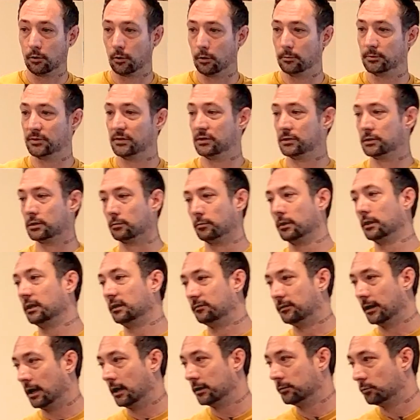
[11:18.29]
groups, this is a
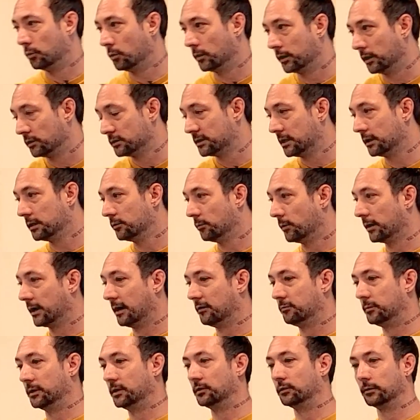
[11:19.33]
really valuable one. I'll tell you what
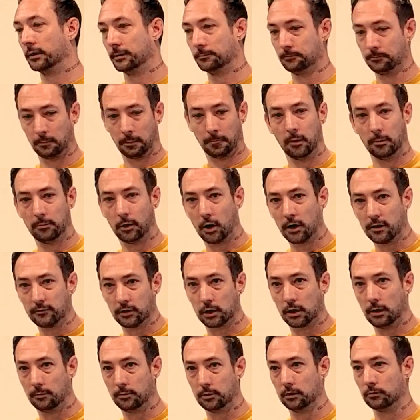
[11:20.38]
I've been doing. I'm a part of
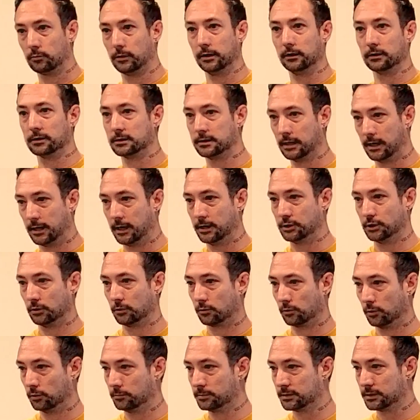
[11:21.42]
a couple of real estate agent
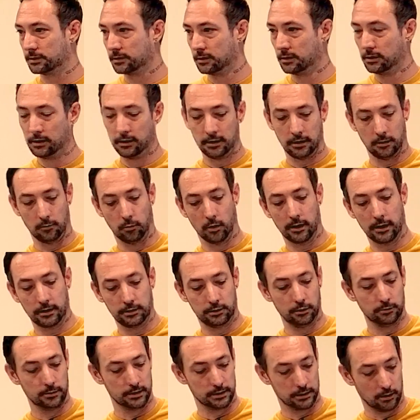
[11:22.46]
groups. And what I
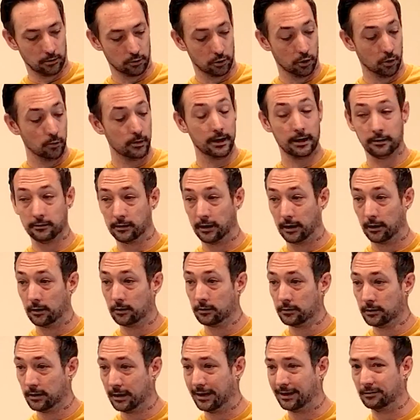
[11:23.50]
do is I'll go in
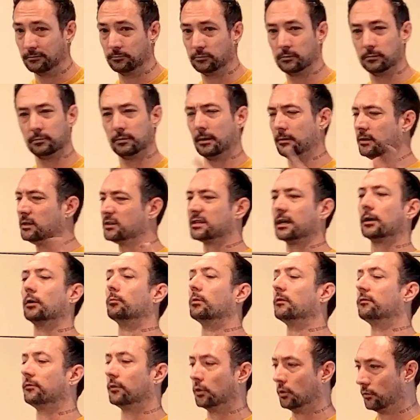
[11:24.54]
there, and maybe it's like a
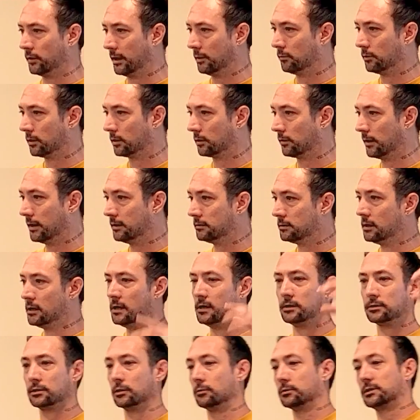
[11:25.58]
referral network, right?
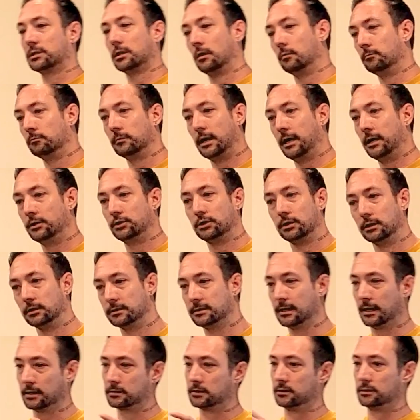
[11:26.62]
So some agent in
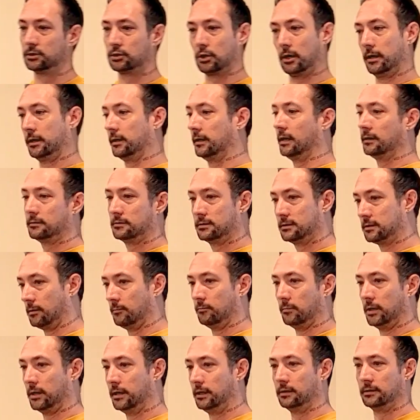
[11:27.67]
Texas trying to get
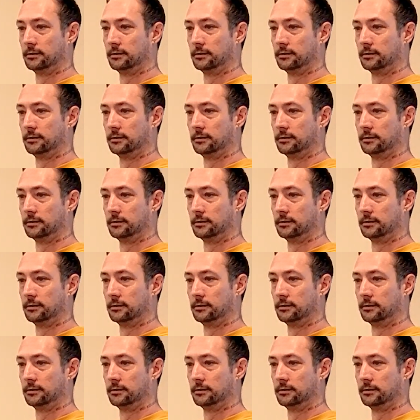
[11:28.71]
somebody